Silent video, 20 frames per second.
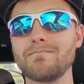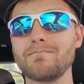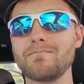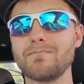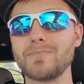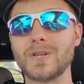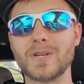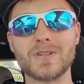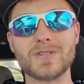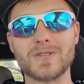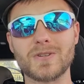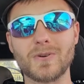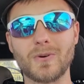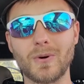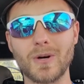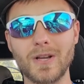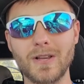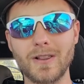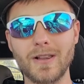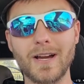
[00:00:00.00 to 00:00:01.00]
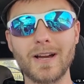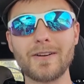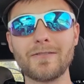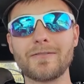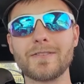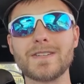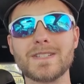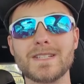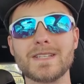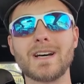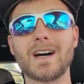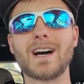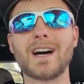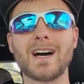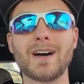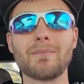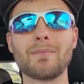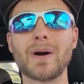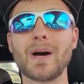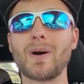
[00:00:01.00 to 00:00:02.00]
Because you know what? Life is not
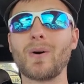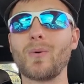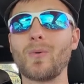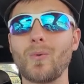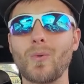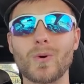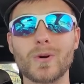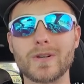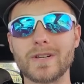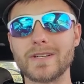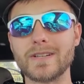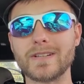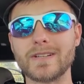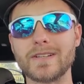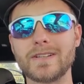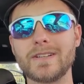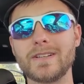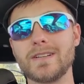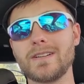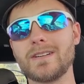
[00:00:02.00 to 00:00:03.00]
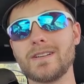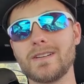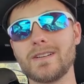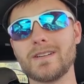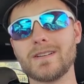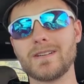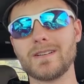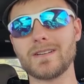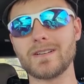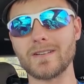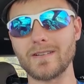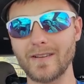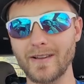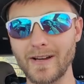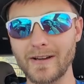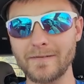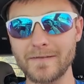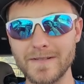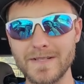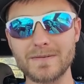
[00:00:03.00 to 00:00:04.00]
about working.
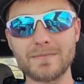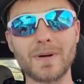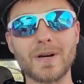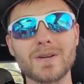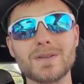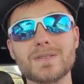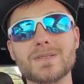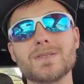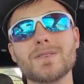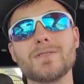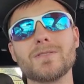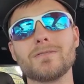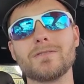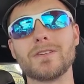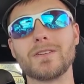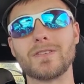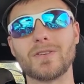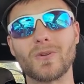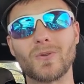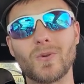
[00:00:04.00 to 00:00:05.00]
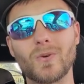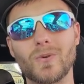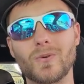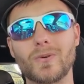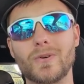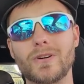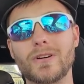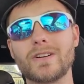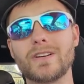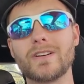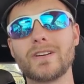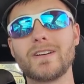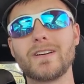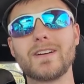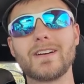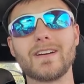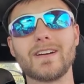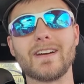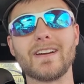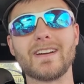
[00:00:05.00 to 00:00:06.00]
Life is about serving the Lord.
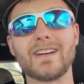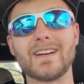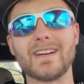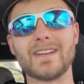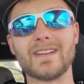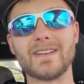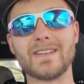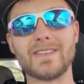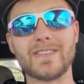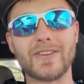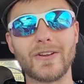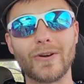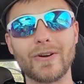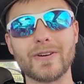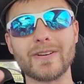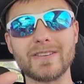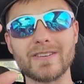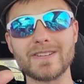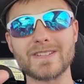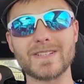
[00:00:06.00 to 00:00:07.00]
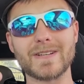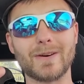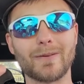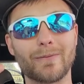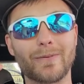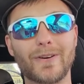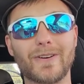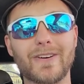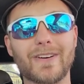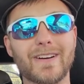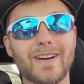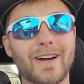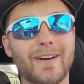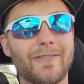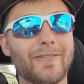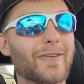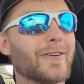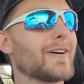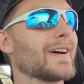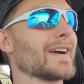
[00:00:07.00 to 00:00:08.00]
And during the summer, I
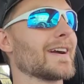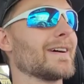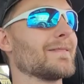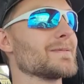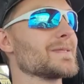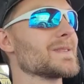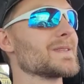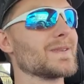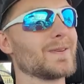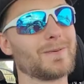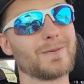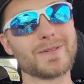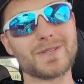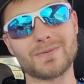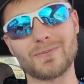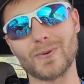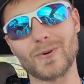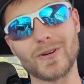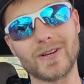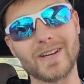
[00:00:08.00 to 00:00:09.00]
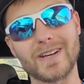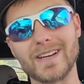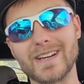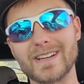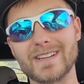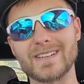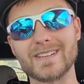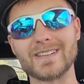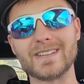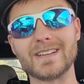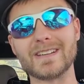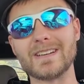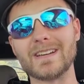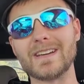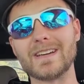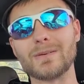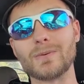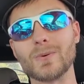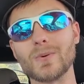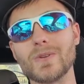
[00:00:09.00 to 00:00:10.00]
feel like I'm so much more connected and
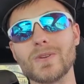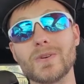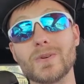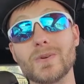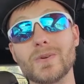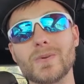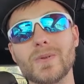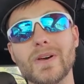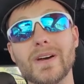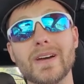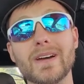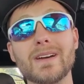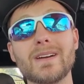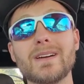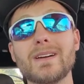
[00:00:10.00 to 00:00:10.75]
able to do that.